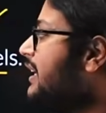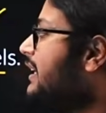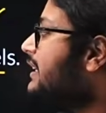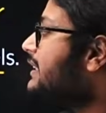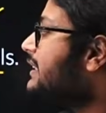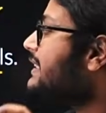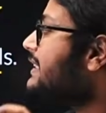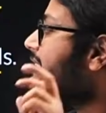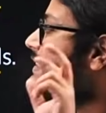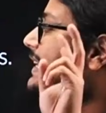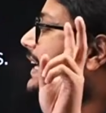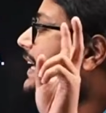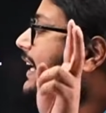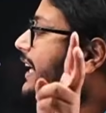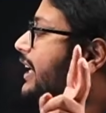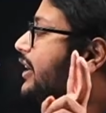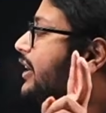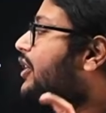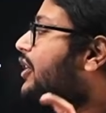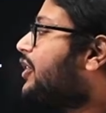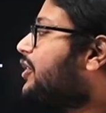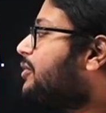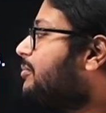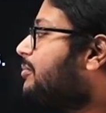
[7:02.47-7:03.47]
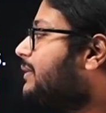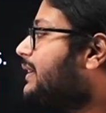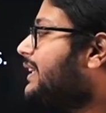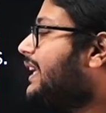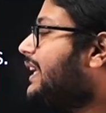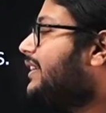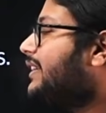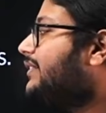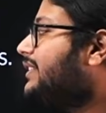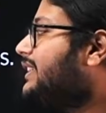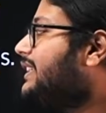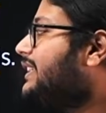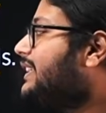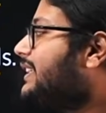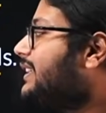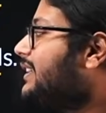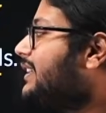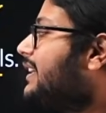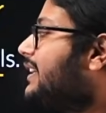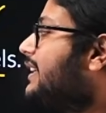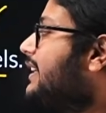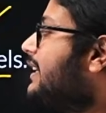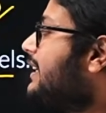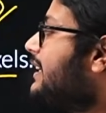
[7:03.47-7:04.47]
The second document that we need
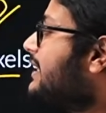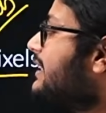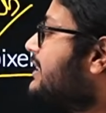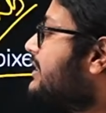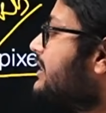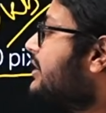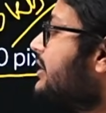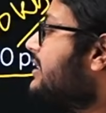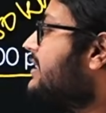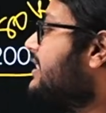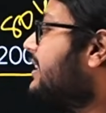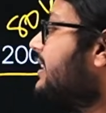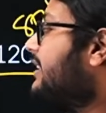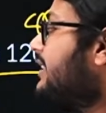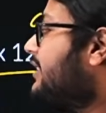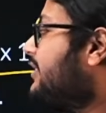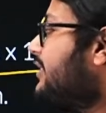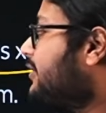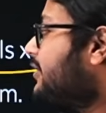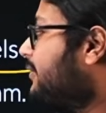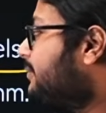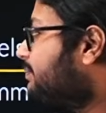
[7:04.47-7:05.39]
is your signature.